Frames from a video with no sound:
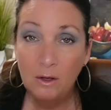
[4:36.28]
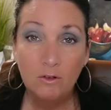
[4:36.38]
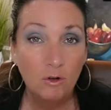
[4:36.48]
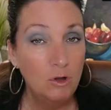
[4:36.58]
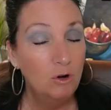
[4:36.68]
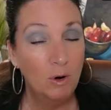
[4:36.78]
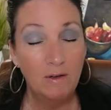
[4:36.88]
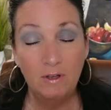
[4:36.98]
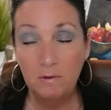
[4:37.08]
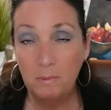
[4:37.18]
So you don't
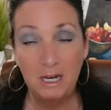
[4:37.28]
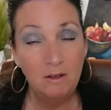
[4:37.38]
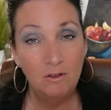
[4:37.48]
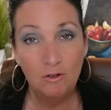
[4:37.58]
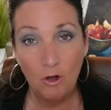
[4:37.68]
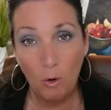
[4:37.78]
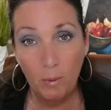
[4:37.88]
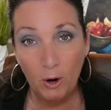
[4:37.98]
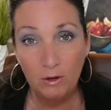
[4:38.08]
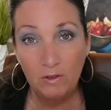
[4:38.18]
have as many
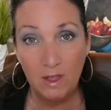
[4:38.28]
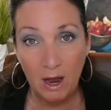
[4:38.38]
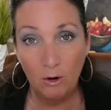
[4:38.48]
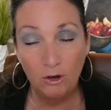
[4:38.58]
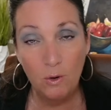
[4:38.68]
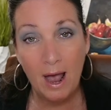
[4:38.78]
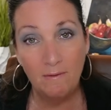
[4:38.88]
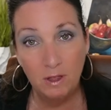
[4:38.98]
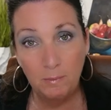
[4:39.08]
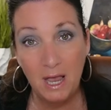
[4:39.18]
snowbirds there. Do you
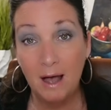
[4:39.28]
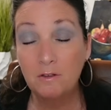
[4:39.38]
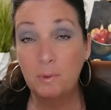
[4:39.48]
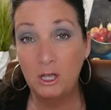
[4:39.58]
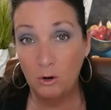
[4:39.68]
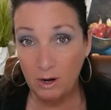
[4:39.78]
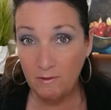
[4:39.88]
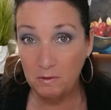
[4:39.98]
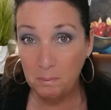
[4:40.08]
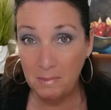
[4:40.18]
have them? Yes, but you don't have
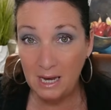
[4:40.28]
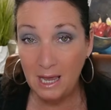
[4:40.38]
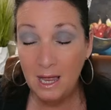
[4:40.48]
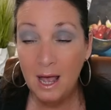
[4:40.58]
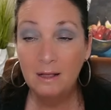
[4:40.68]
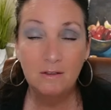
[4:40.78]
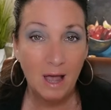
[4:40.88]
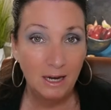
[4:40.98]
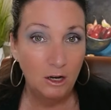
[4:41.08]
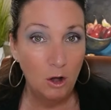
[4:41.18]
as many. It's
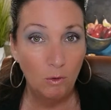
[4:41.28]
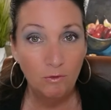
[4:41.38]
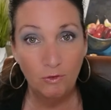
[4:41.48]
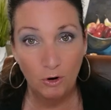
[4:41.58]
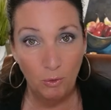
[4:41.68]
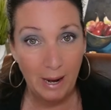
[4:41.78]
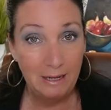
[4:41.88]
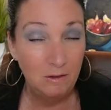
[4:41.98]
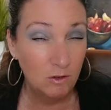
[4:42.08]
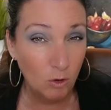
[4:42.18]
kind of known for
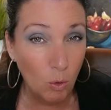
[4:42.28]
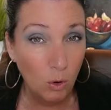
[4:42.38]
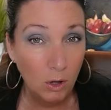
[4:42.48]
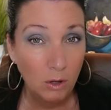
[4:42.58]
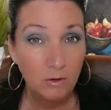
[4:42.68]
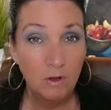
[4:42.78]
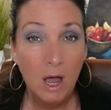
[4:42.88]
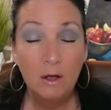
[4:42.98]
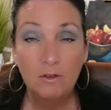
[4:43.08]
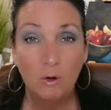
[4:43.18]
great schools.
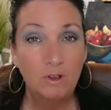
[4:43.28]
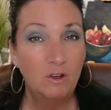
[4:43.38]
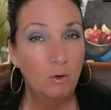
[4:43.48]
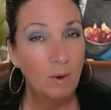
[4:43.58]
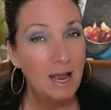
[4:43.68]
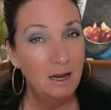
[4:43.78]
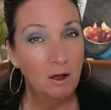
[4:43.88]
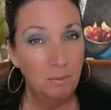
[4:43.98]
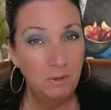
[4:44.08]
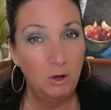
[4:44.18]
So it's a great
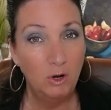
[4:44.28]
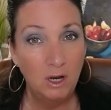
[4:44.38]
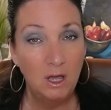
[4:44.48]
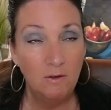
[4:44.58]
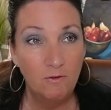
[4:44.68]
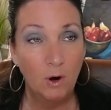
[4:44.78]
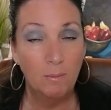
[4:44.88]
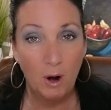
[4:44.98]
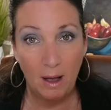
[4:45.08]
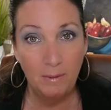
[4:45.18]
community for a
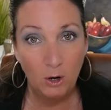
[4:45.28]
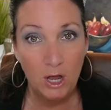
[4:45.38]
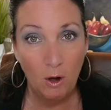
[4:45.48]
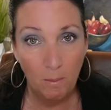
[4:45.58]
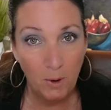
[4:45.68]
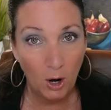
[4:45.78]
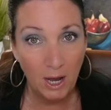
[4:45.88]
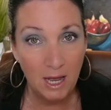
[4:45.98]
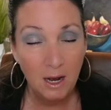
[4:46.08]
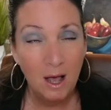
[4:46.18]
primary home
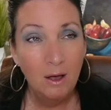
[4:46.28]
market.